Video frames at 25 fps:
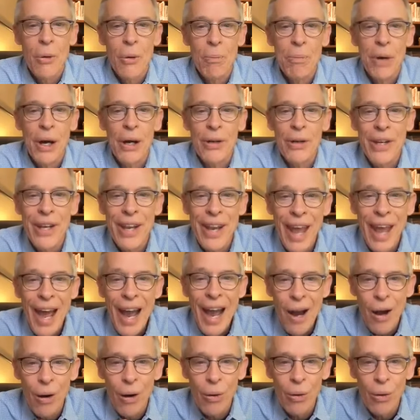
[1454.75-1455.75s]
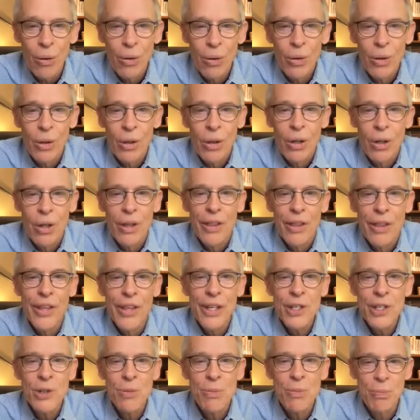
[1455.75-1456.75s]
But now,
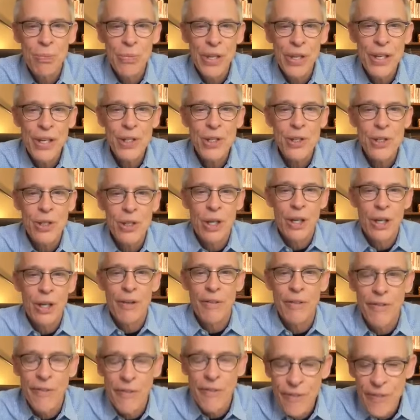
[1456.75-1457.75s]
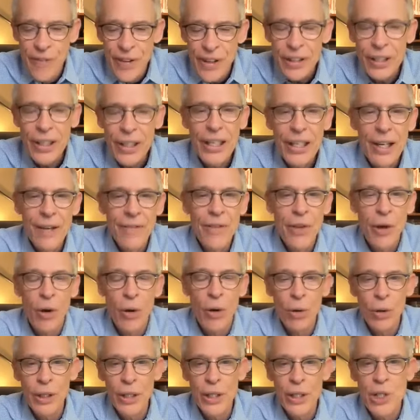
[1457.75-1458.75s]
this, this filling of the
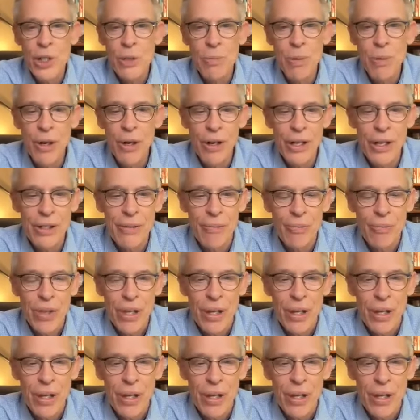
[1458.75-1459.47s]
Holy Spirit,